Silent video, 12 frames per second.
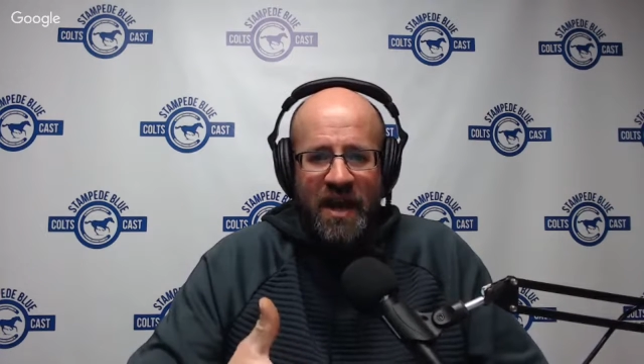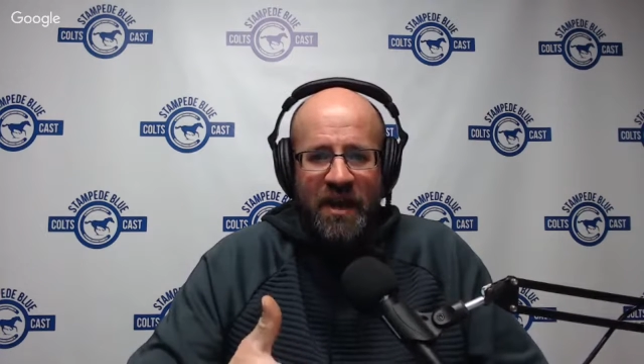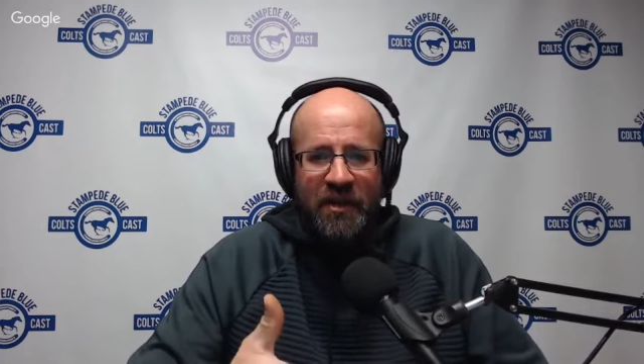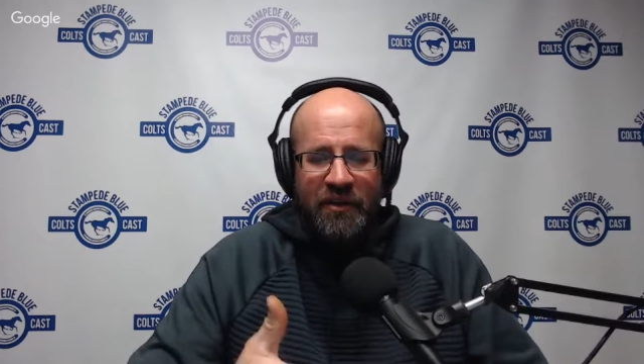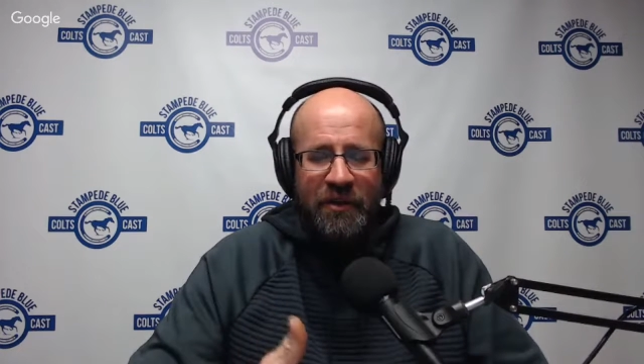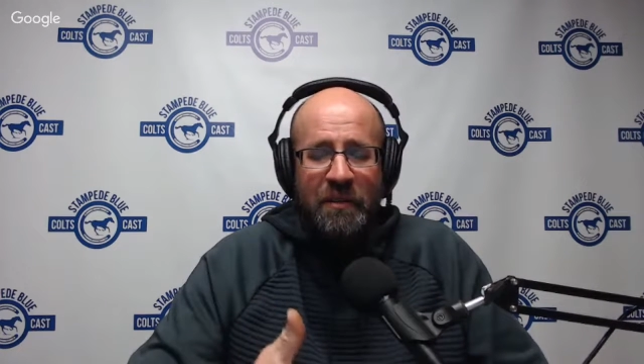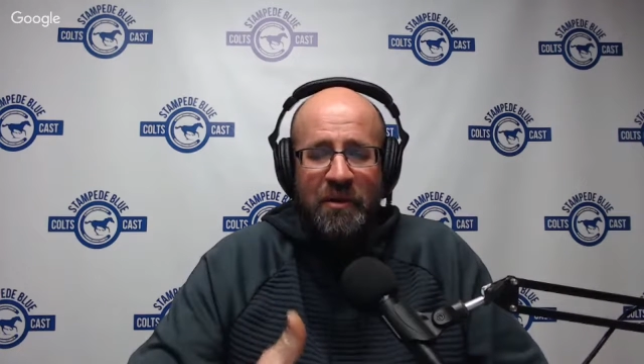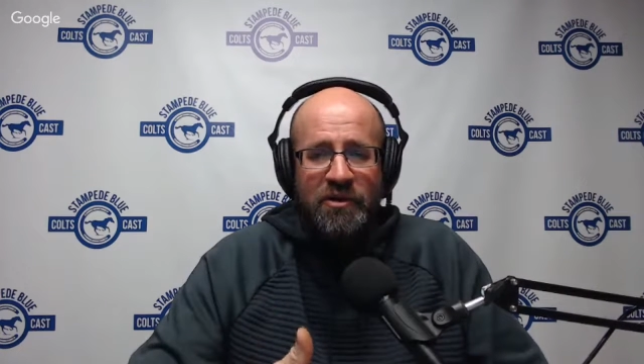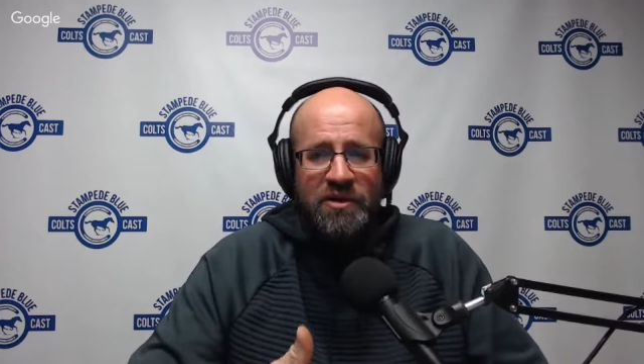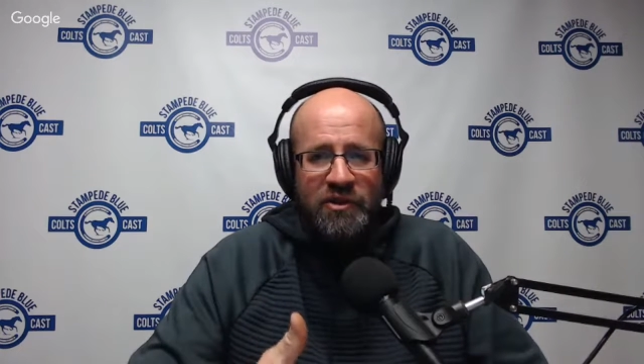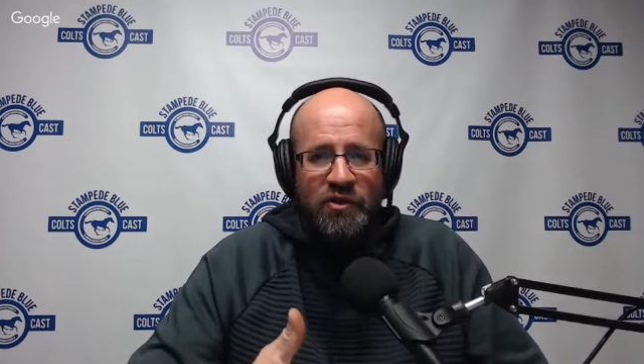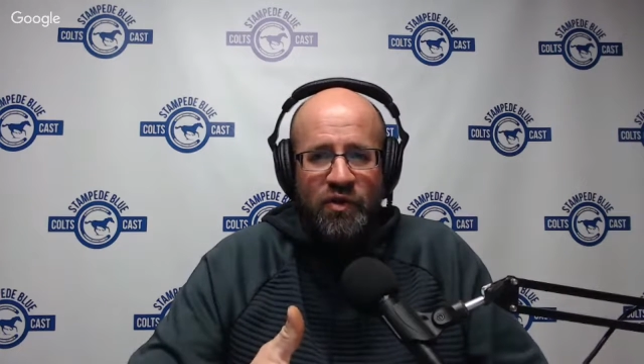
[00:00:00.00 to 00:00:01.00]
the
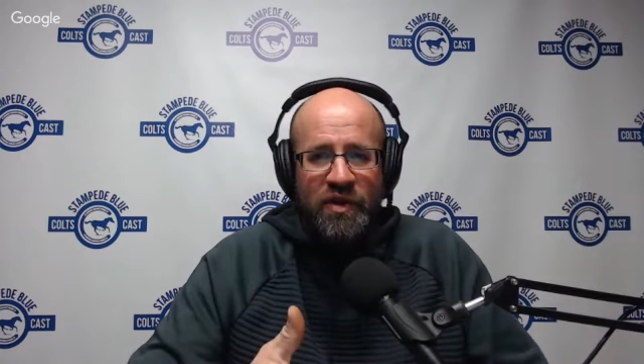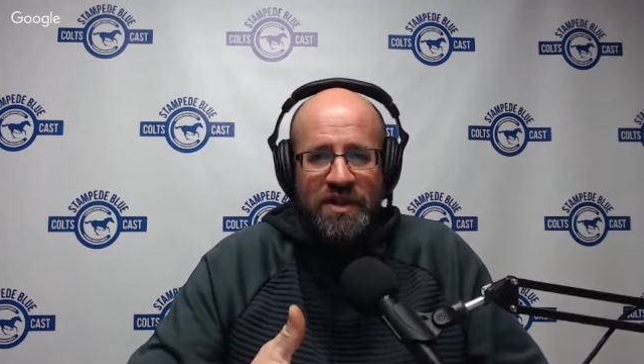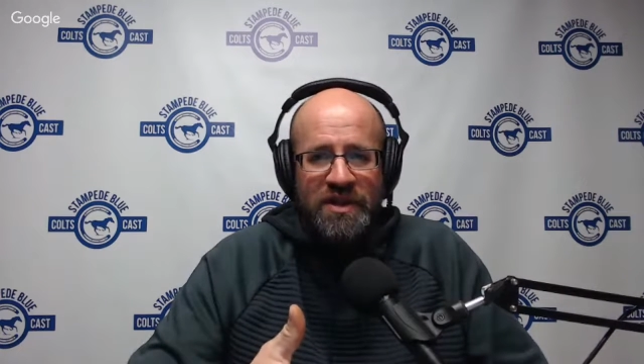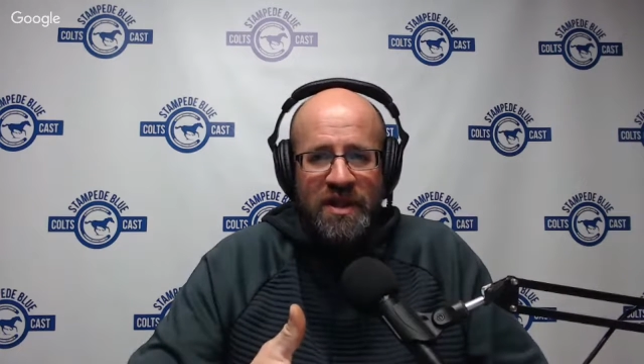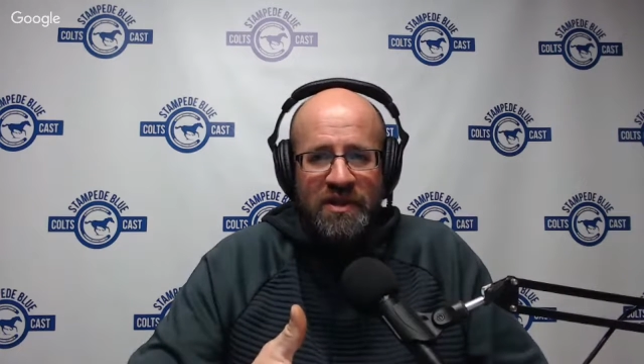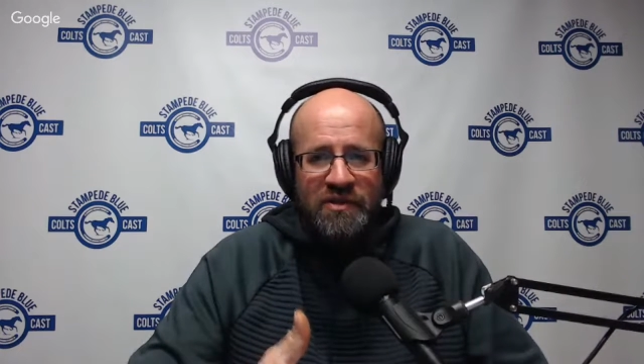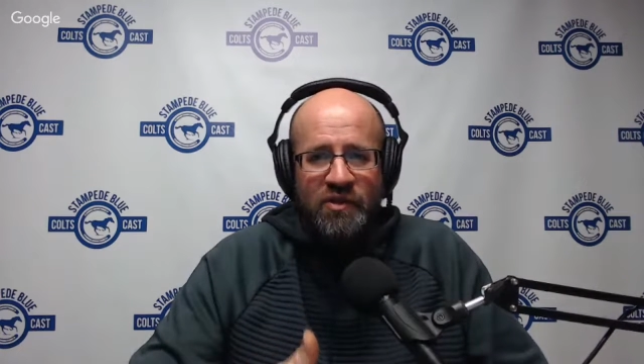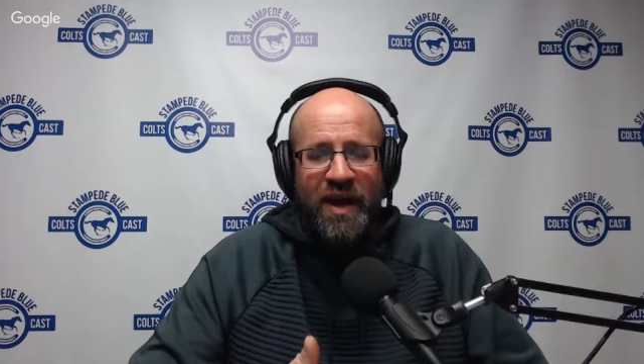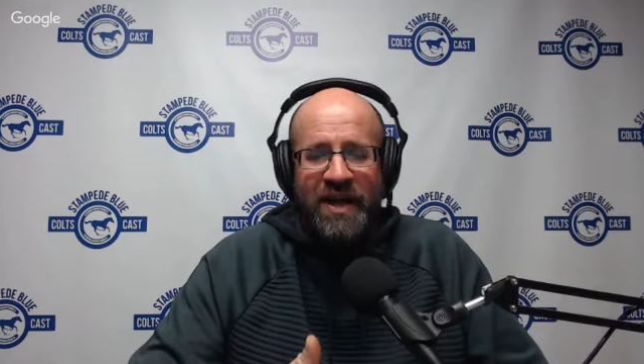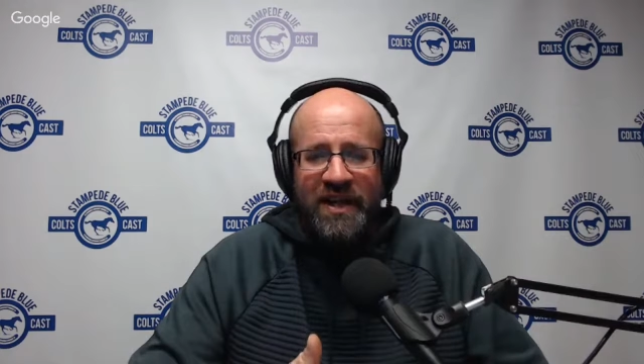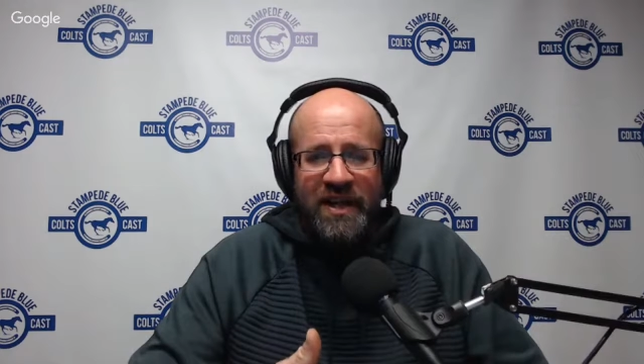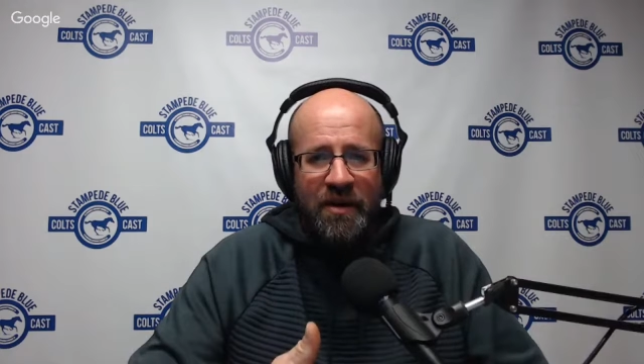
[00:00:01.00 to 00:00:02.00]
person who is
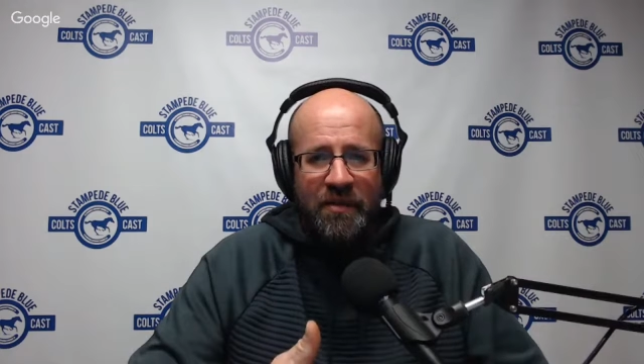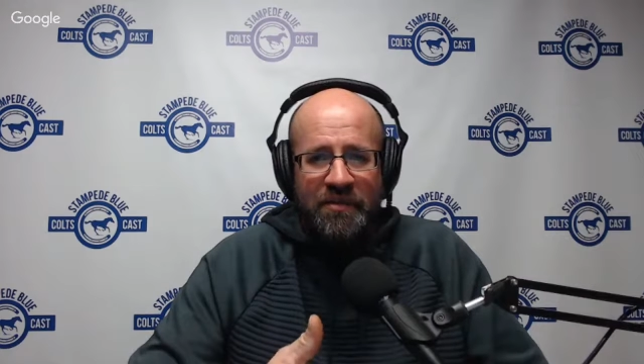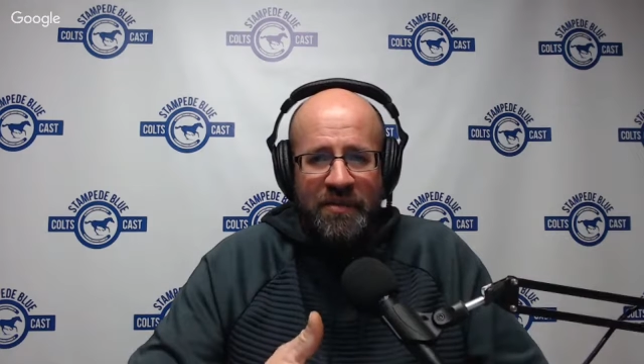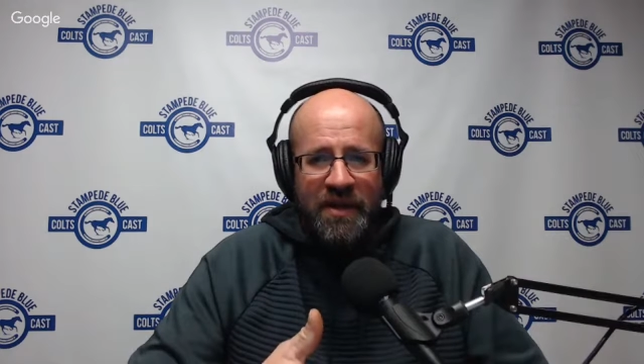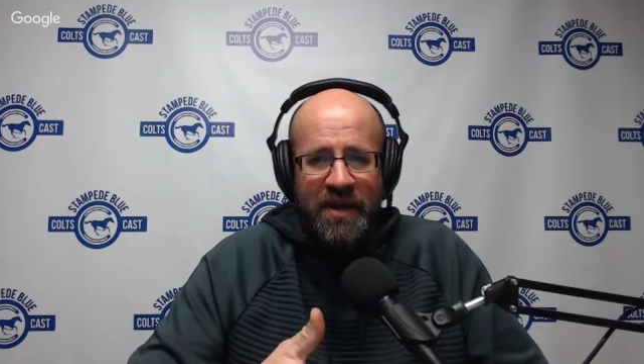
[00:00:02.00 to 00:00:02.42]
grading him.